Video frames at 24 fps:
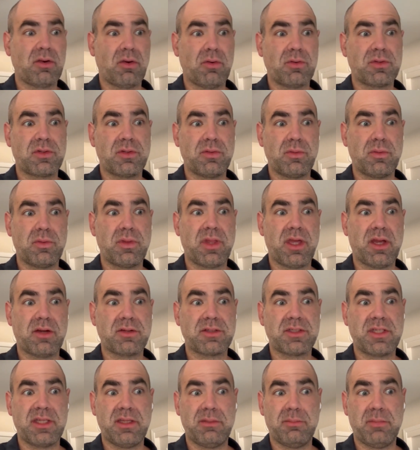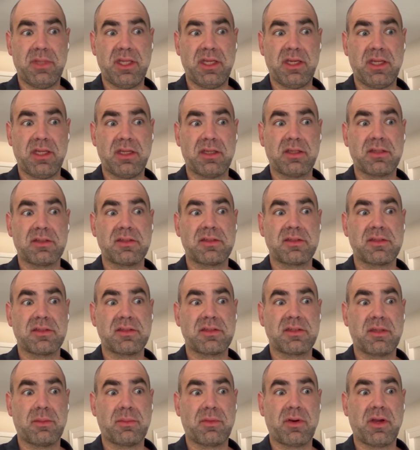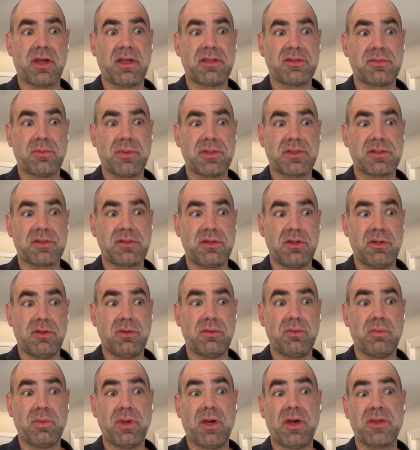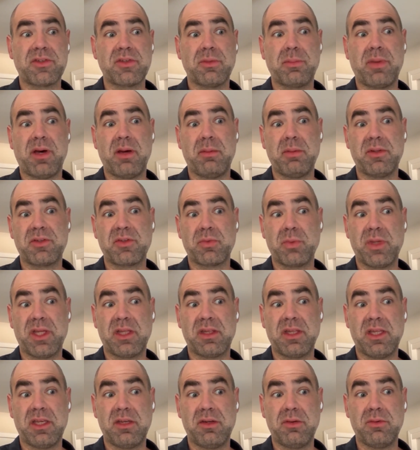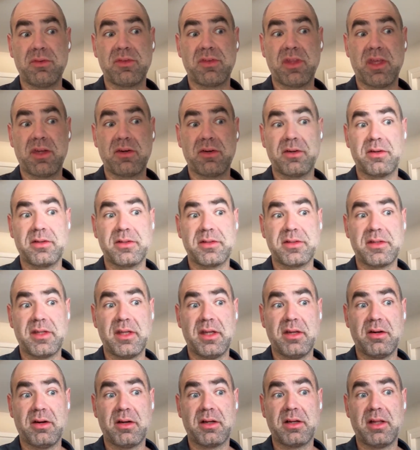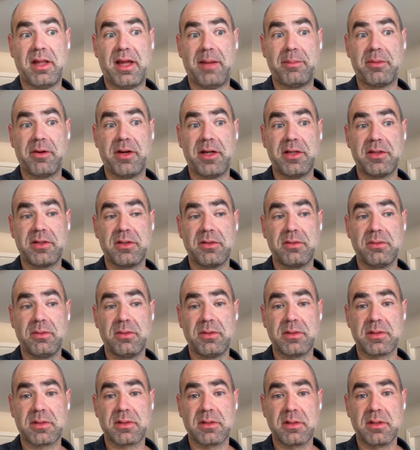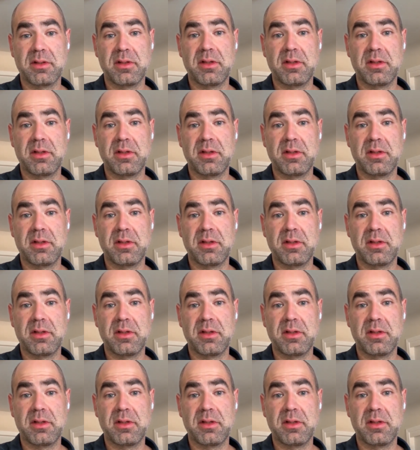go to their team meetings, summarize what's new. We also publish weekly newsletters in our collaboration tools.